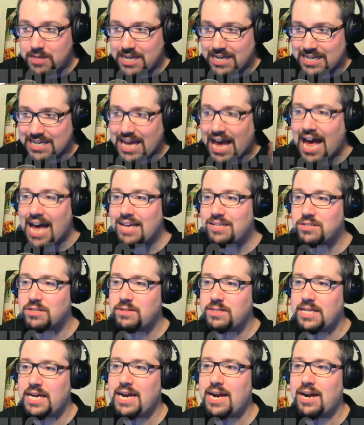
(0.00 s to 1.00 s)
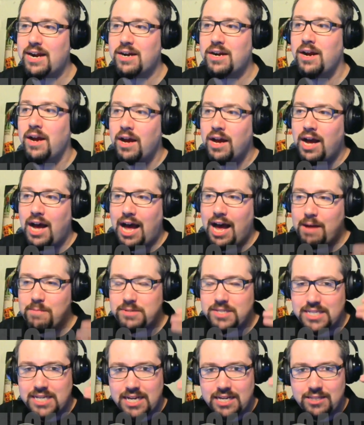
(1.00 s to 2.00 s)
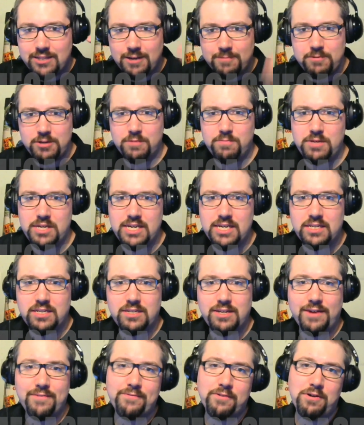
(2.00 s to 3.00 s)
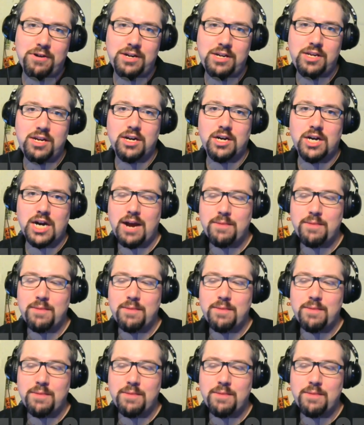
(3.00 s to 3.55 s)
the guys are there I'm seeing WWE stuff on here.